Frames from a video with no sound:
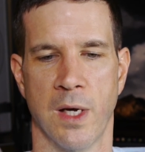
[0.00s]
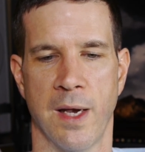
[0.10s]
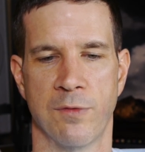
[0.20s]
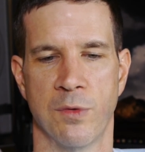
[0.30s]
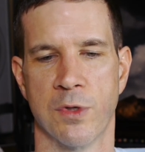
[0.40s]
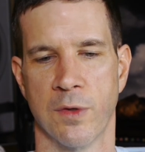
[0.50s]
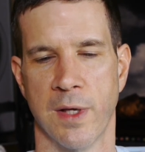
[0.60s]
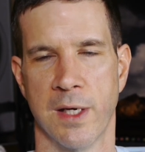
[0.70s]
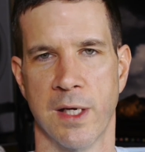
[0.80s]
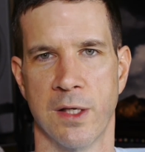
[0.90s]
After you turn
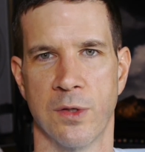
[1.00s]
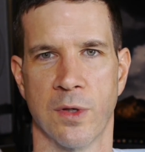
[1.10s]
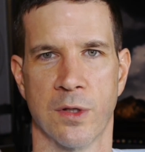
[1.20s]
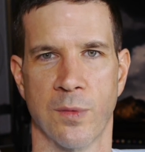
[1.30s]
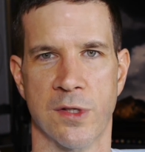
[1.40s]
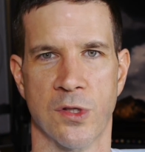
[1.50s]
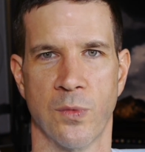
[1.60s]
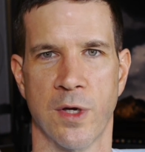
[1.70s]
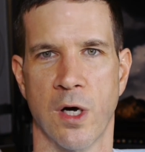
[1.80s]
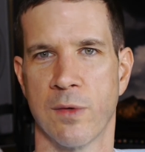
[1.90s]
that in, you'll get the rest of the
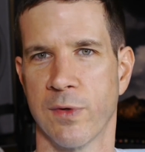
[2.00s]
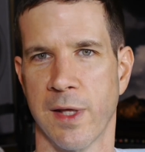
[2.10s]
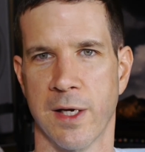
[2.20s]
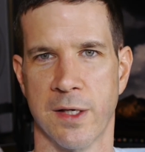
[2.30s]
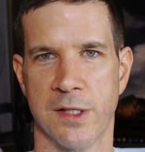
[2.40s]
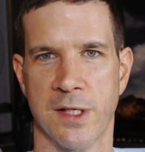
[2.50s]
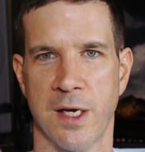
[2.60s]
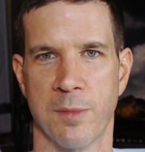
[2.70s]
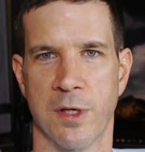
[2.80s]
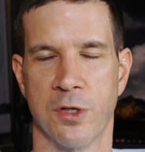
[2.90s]
week off without an
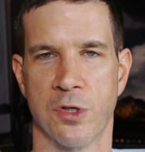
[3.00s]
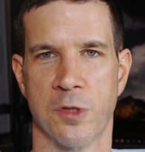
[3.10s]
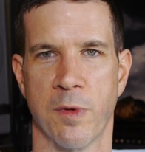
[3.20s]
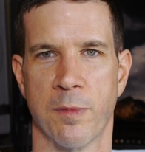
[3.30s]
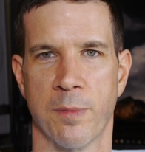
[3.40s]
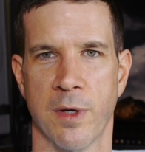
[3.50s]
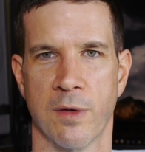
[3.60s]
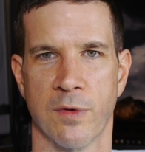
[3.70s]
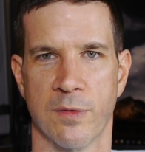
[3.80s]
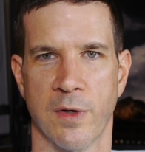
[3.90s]
assignment. You'll just be preparing
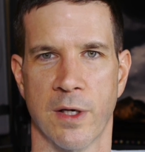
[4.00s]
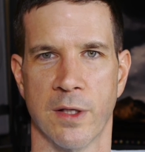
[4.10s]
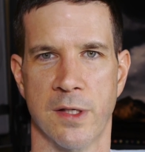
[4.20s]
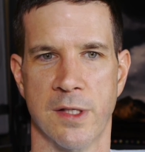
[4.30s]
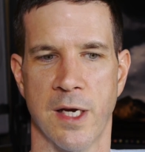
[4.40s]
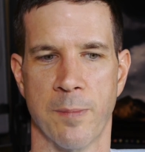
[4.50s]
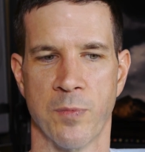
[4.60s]
for the final exam.